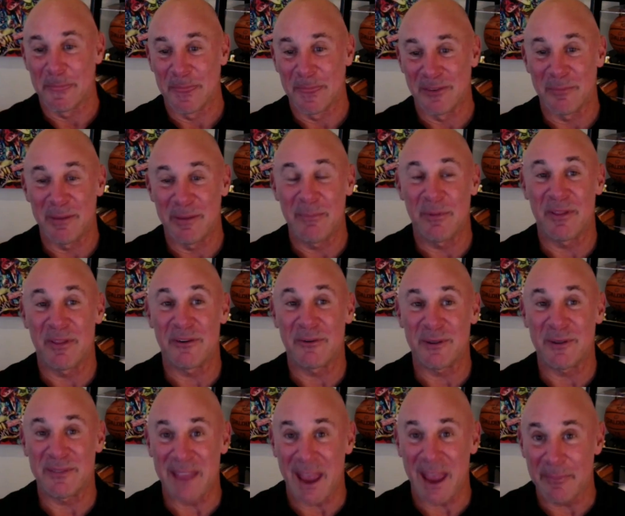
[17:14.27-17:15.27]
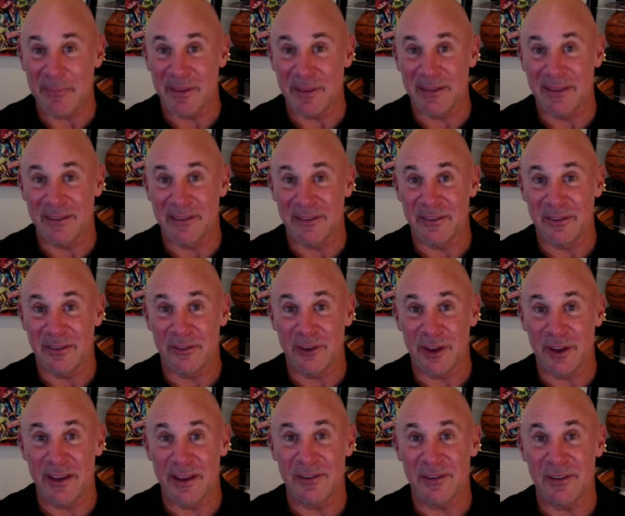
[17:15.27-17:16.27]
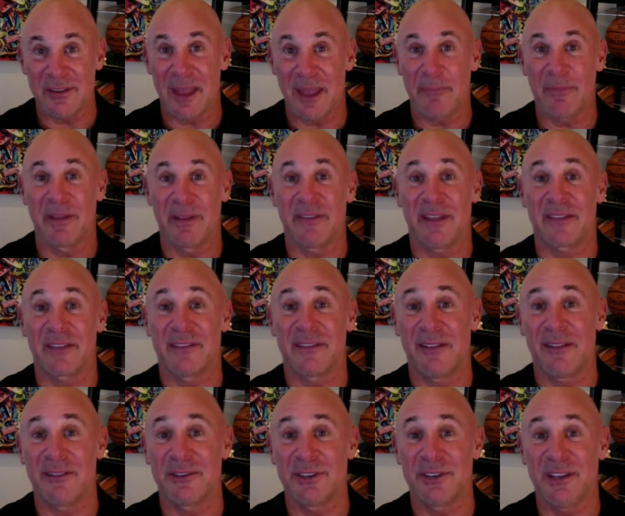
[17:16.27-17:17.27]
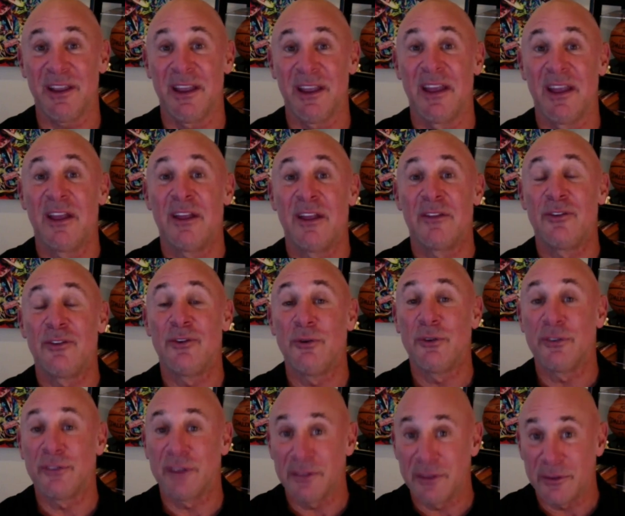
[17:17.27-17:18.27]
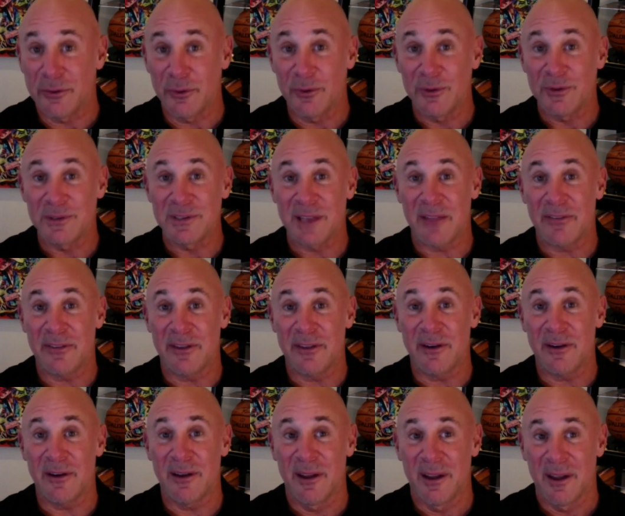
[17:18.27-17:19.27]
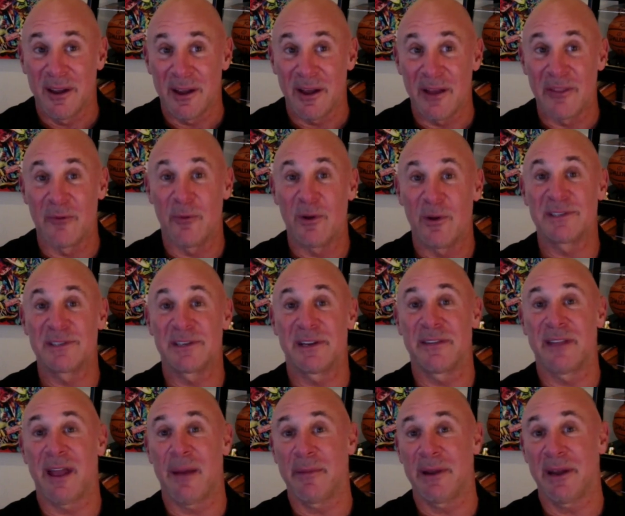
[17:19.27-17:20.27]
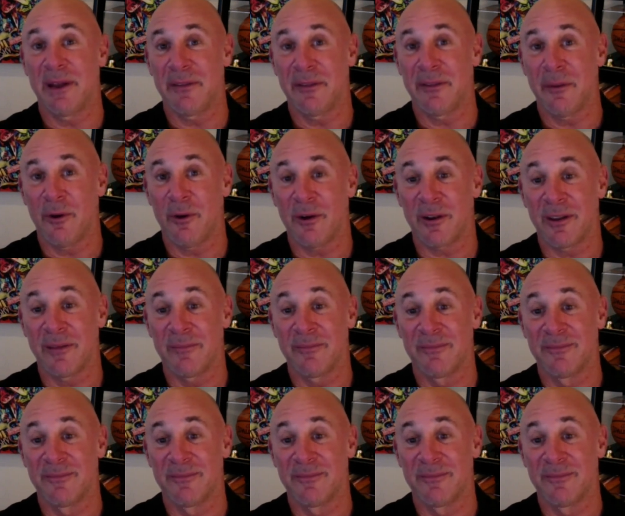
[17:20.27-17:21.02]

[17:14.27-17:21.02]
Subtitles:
so people that are adapting to change, adapting to technology, using the tools out there are the ones that are dominating the market.